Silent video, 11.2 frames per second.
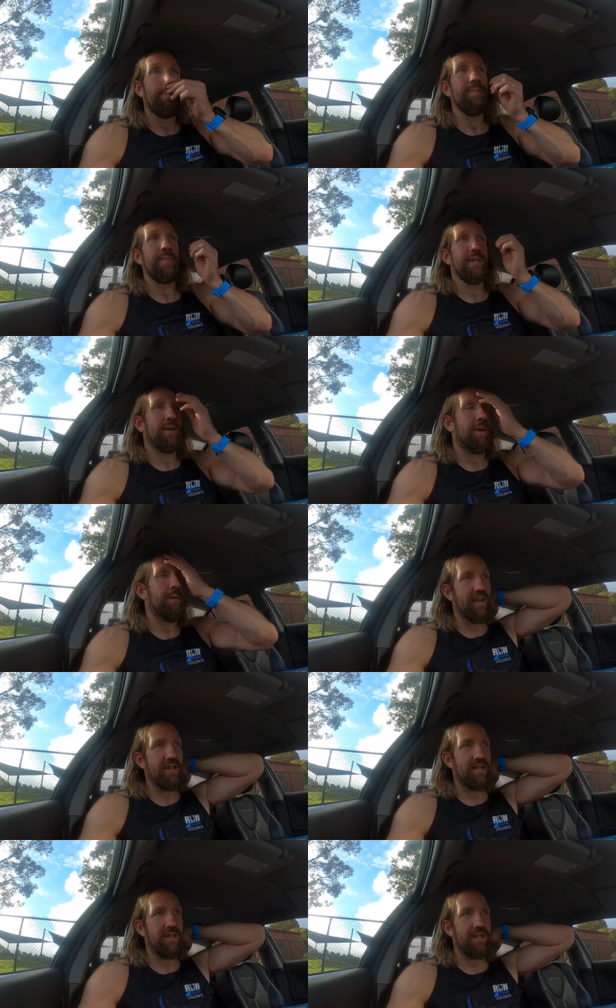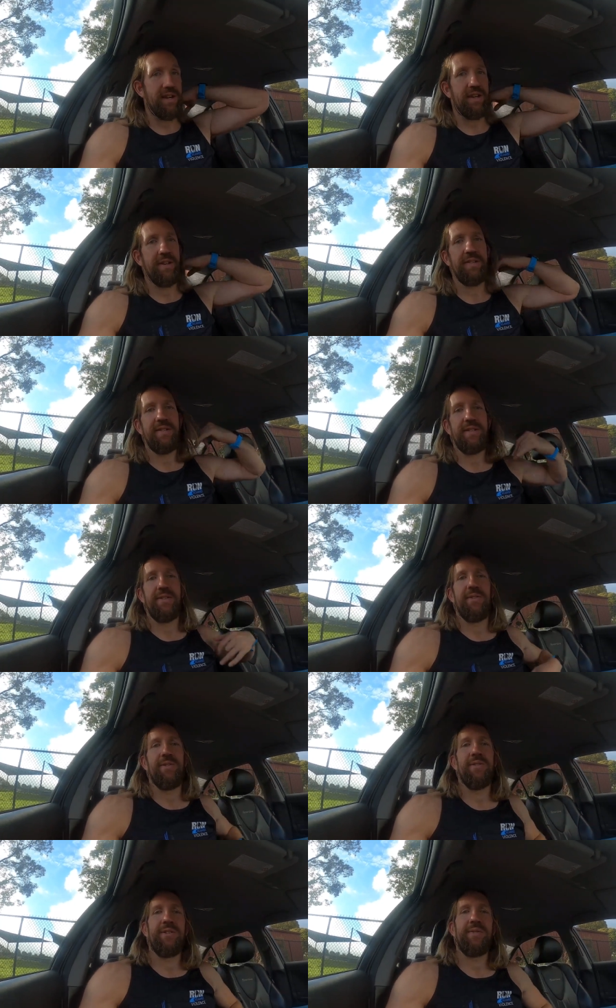am. So at the end of the day, it's a
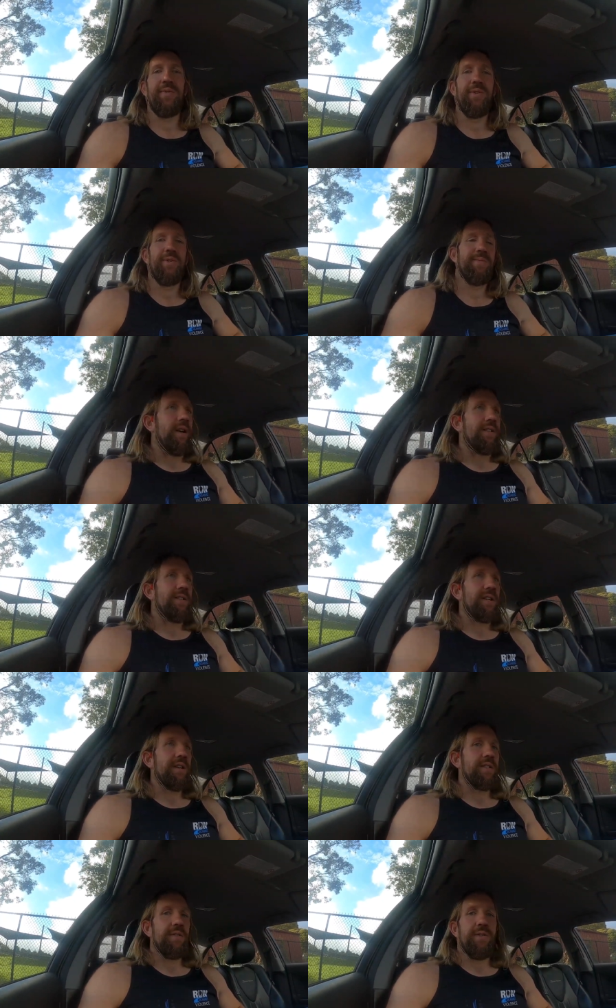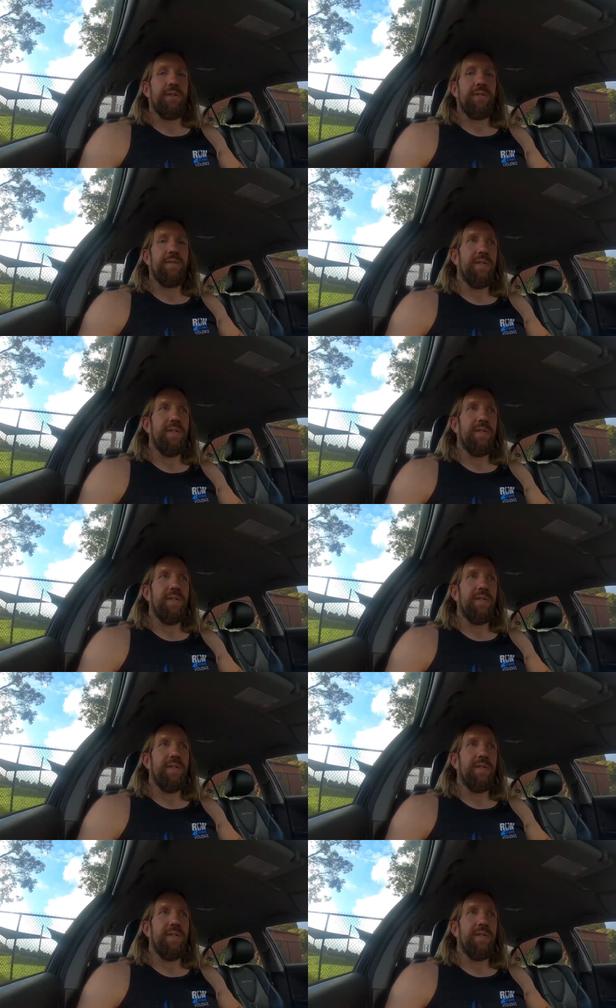lonely sport and it takes a lot.